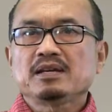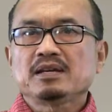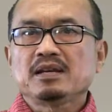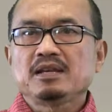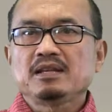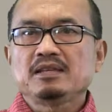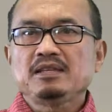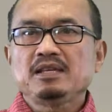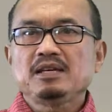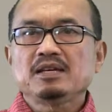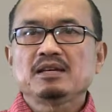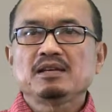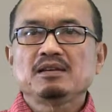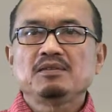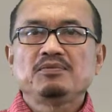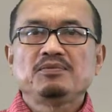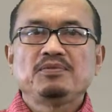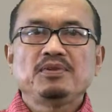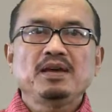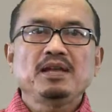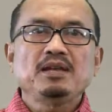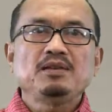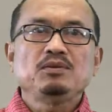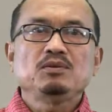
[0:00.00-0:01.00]
critical
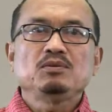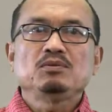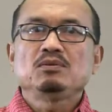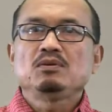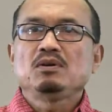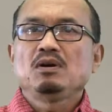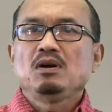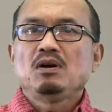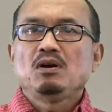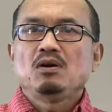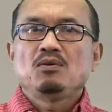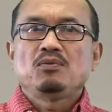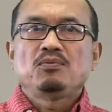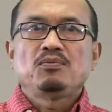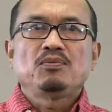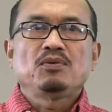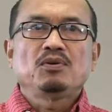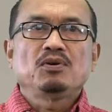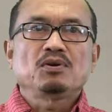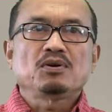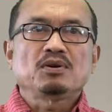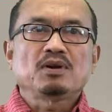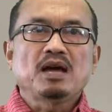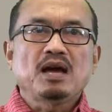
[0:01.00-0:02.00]
value
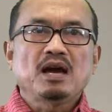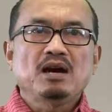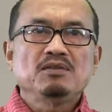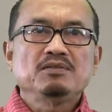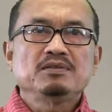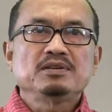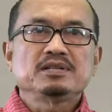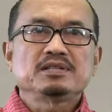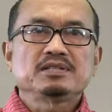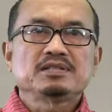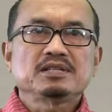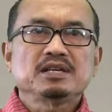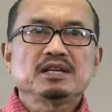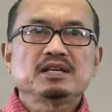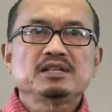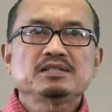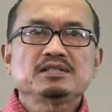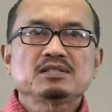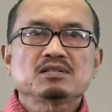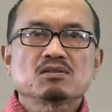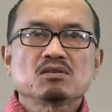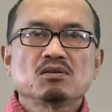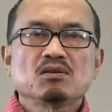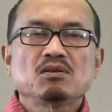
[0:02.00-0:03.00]
for our
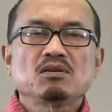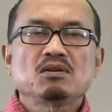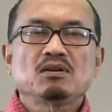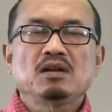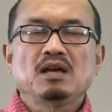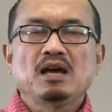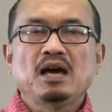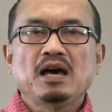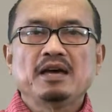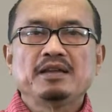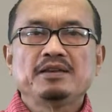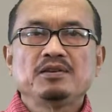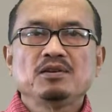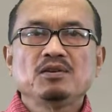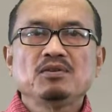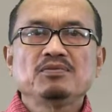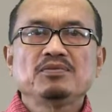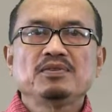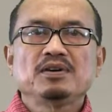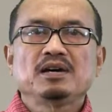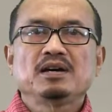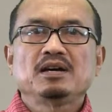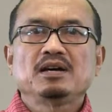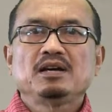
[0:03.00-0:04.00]
sales call
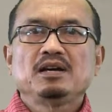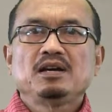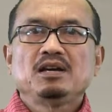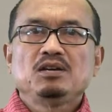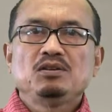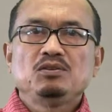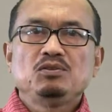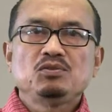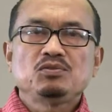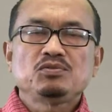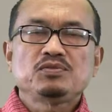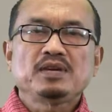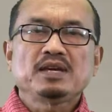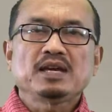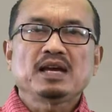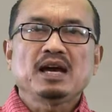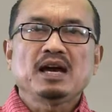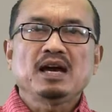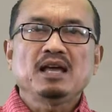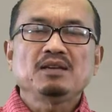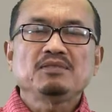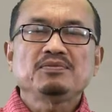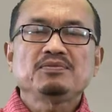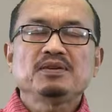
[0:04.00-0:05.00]
ANOVA using
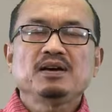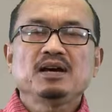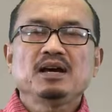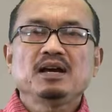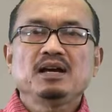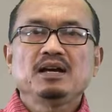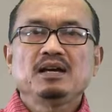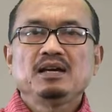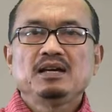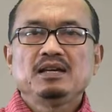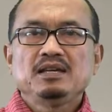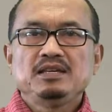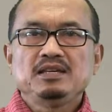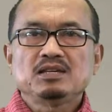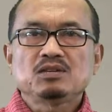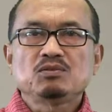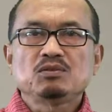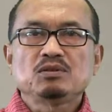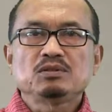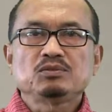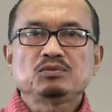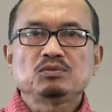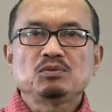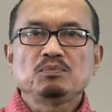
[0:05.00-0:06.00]
alpha
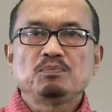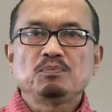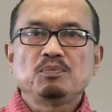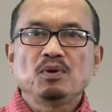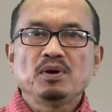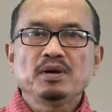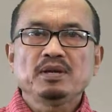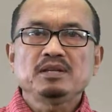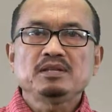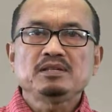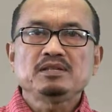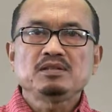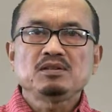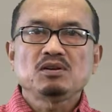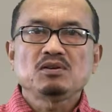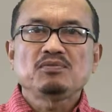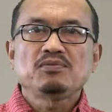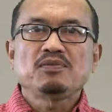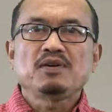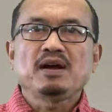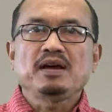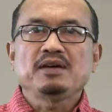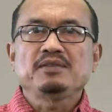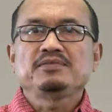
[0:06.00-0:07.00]
equal to
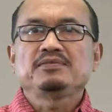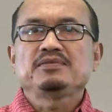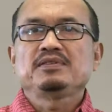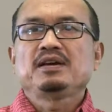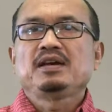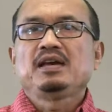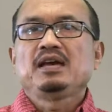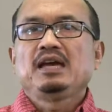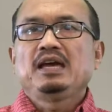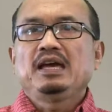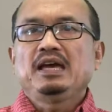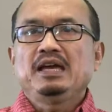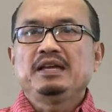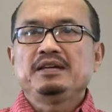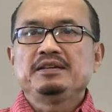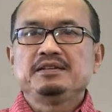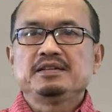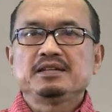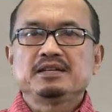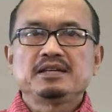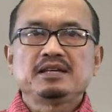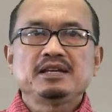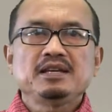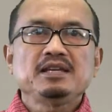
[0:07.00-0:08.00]
0.05 and
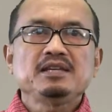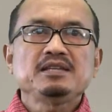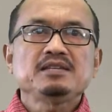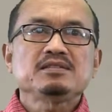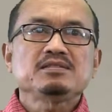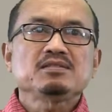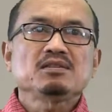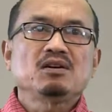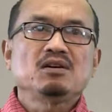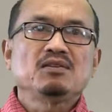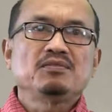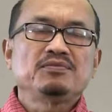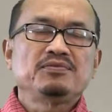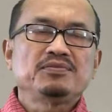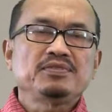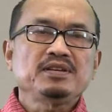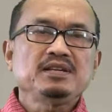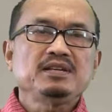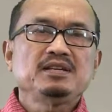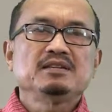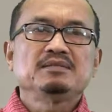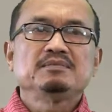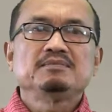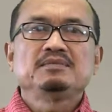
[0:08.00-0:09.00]
degrees of
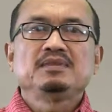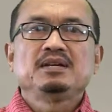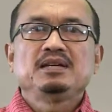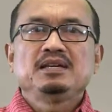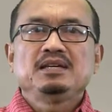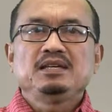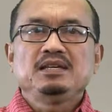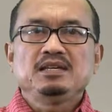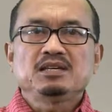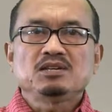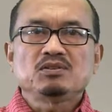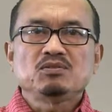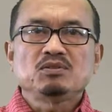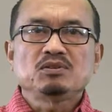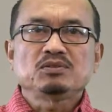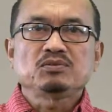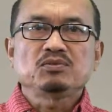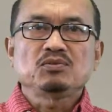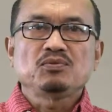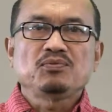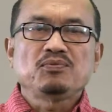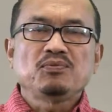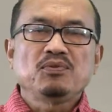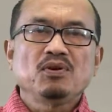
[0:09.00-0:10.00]
freedom equal
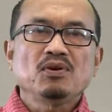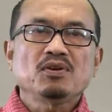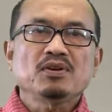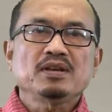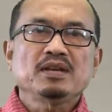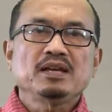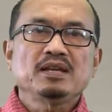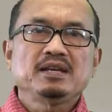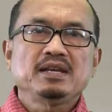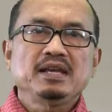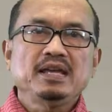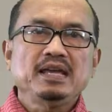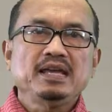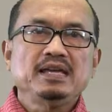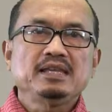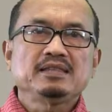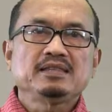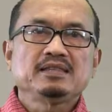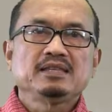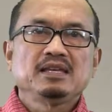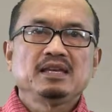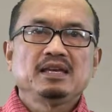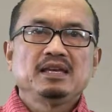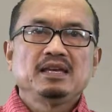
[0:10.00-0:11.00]
to 4 and 8
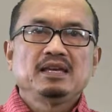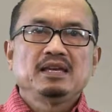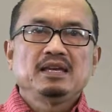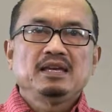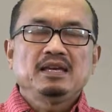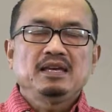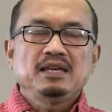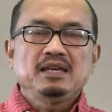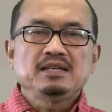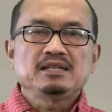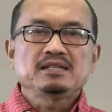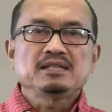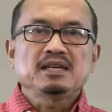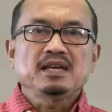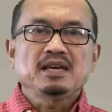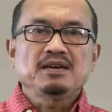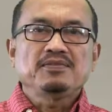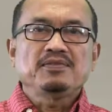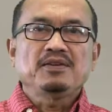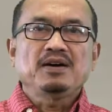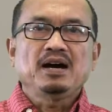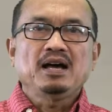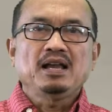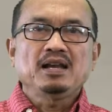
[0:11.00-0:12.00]
is
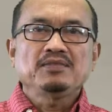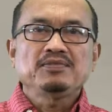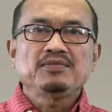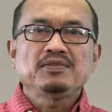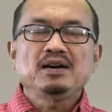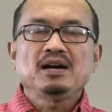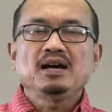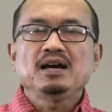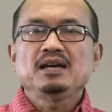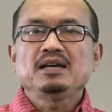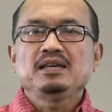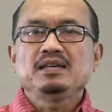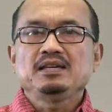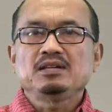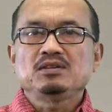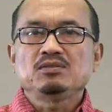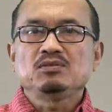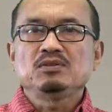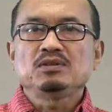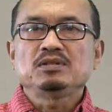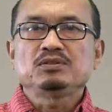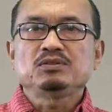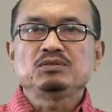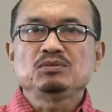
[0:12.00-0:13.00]
F alpha
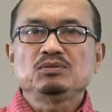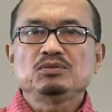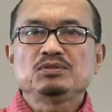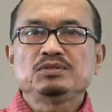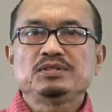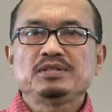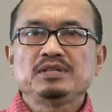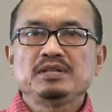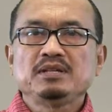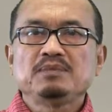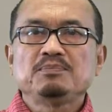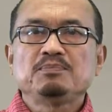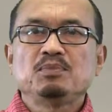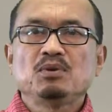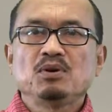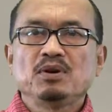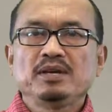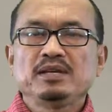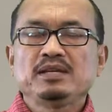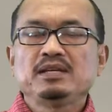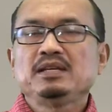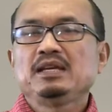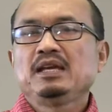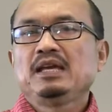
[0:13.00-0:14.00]
equal to
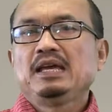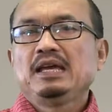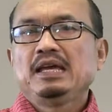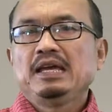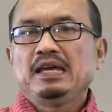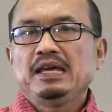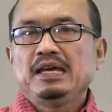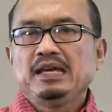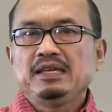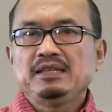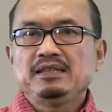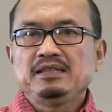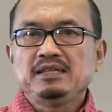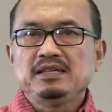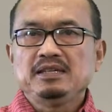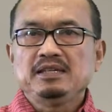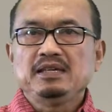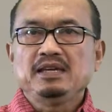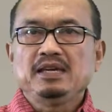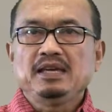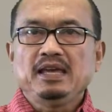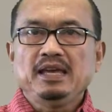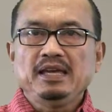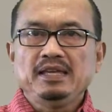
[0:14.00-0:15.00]

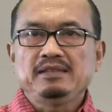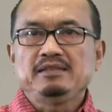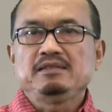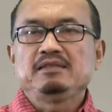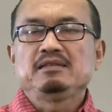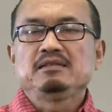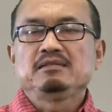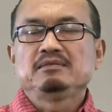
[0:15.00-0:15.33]
3.88.